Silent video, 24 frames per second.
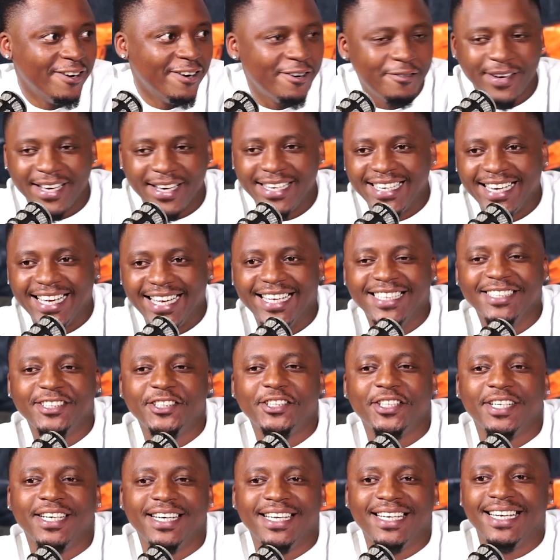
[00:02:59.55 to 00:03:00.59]

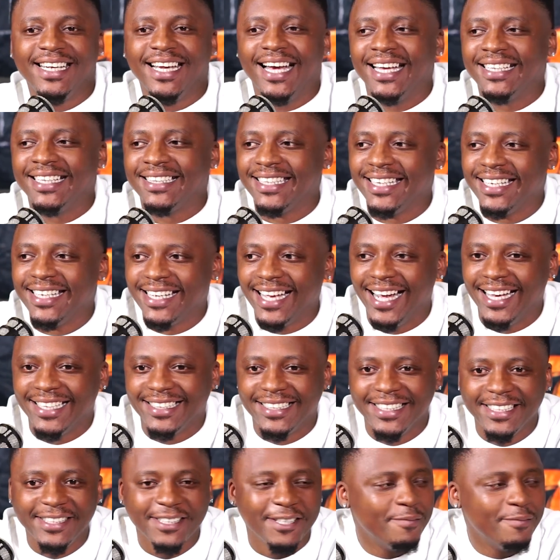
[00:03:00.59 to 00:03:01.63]
financially, I
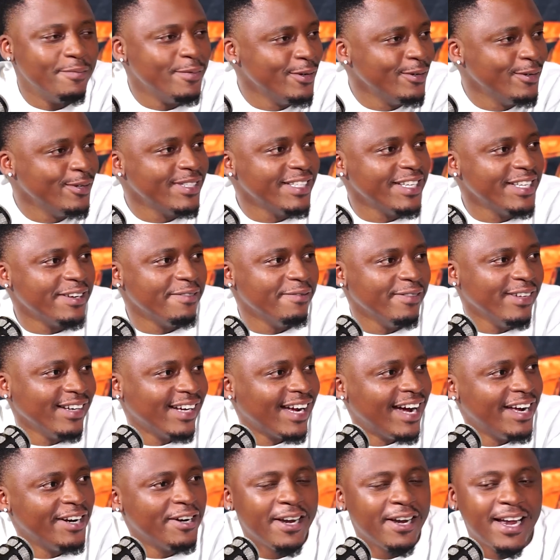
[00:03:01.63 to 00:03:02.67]
think the music
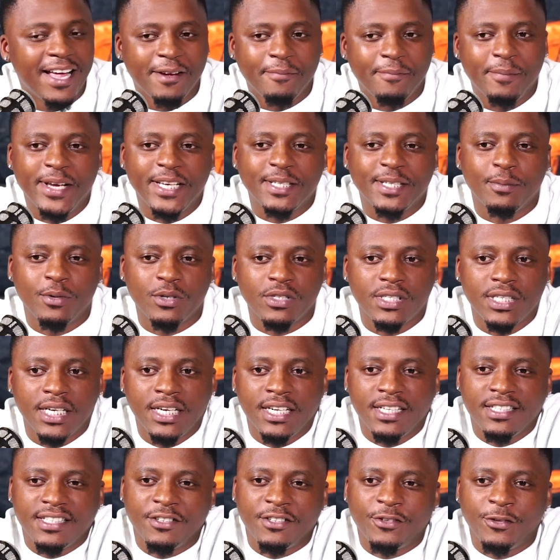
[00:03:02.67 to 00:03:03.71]
kind of makes more
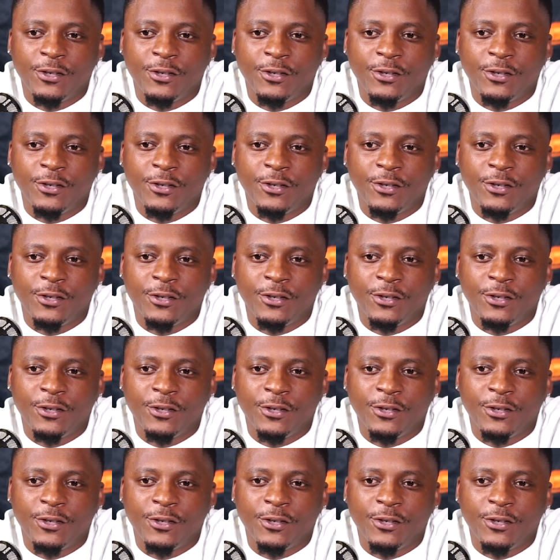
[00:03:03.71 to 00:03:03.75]
sense. And